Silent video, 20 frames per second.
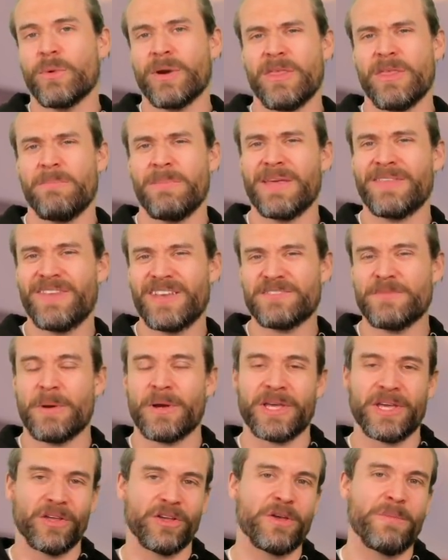One of the big things
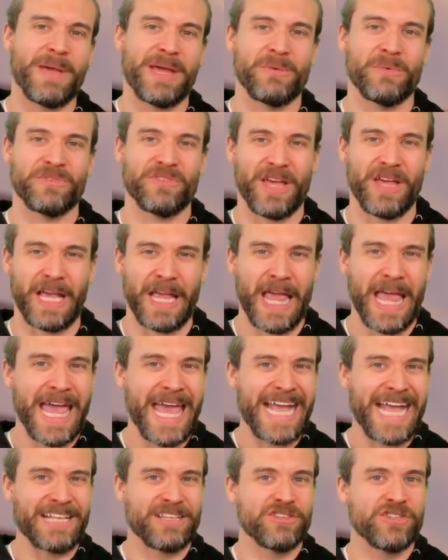about Kill Command was like
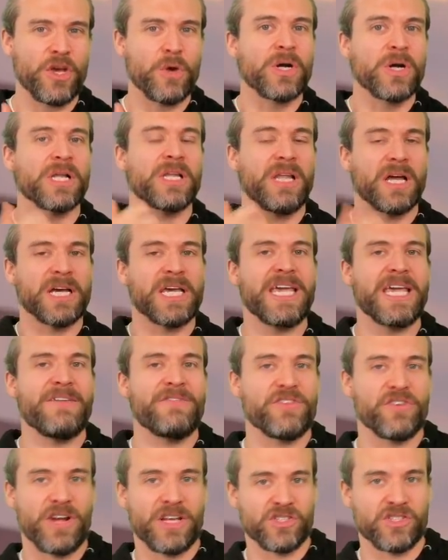it's so clunky
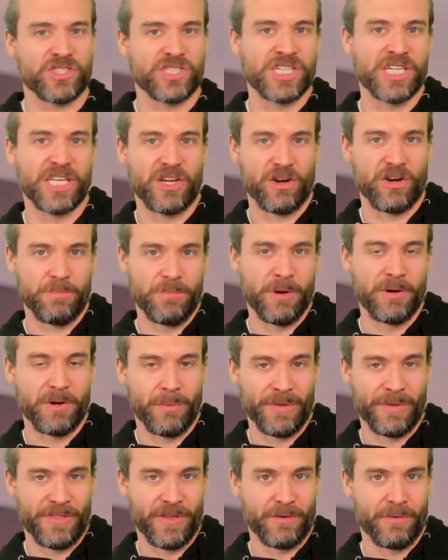if you're not just killing your
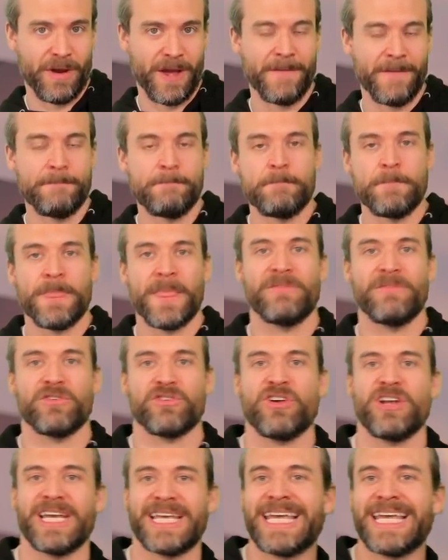opponent with it, right? If
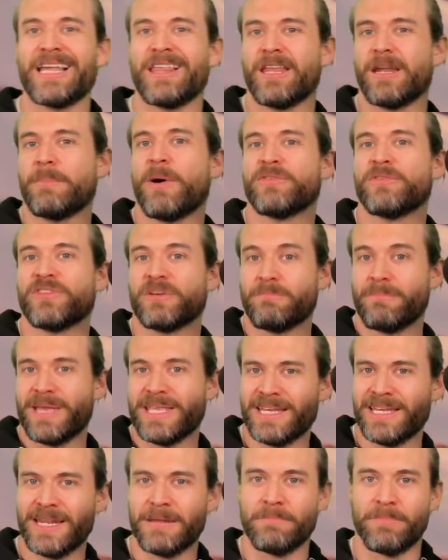you're trying to kill an opposing
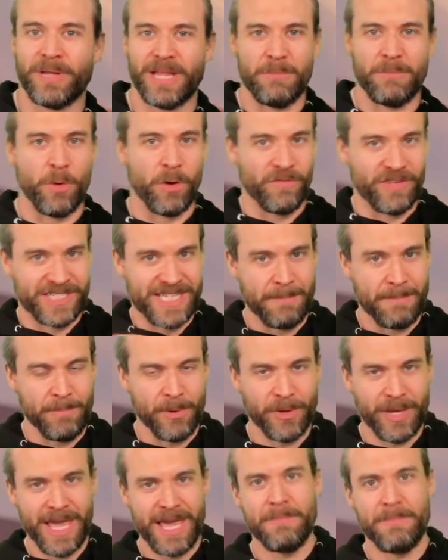minion and play more of a
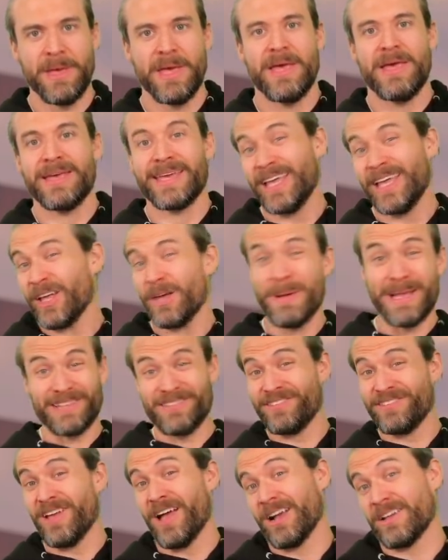tempo game, Kill Command
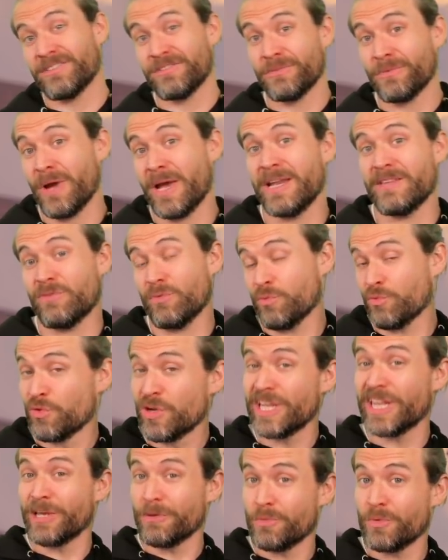sucks, right? It's
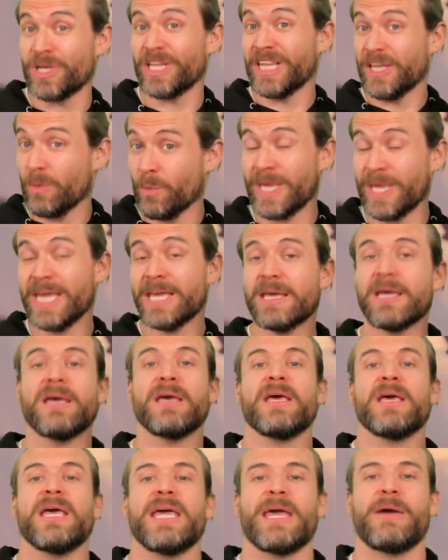really, really weak.
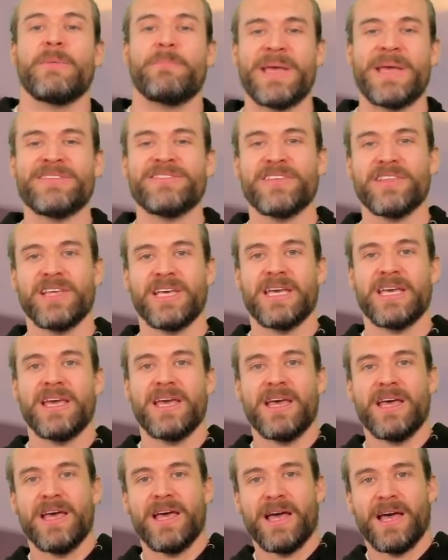It basically,
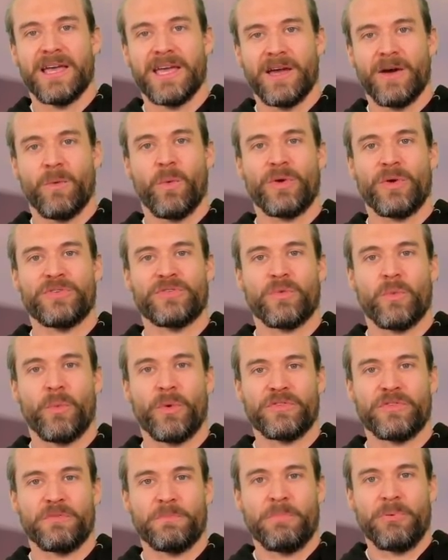
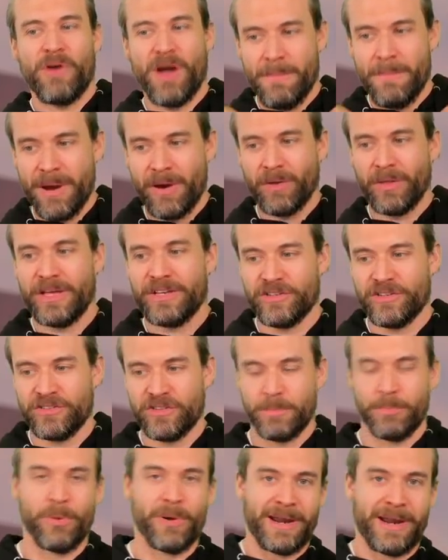was primarily
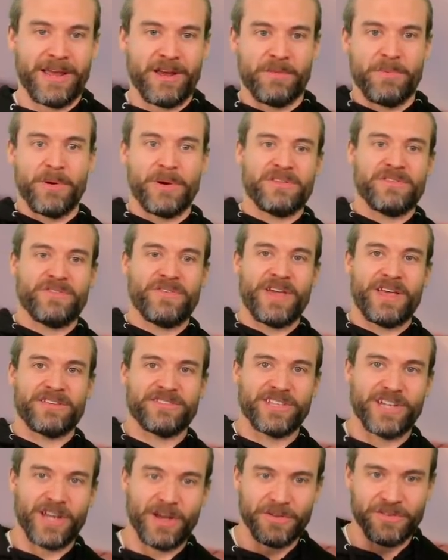just to point at your opponent's
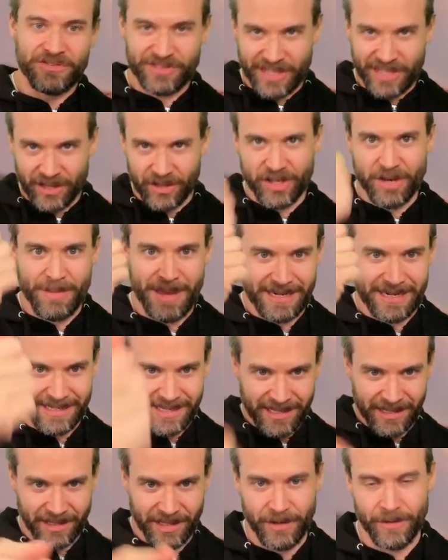face. Skill Command,
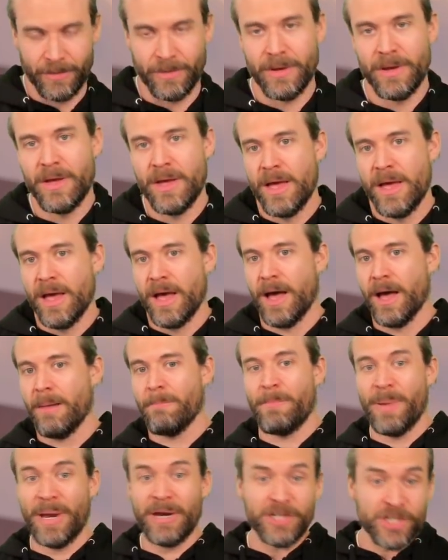kill you.
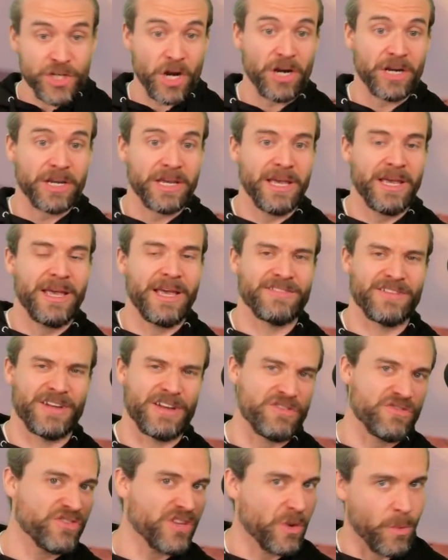Bear Shark is an
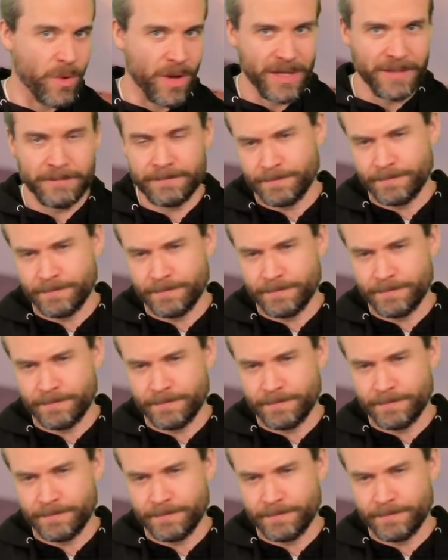interesting one.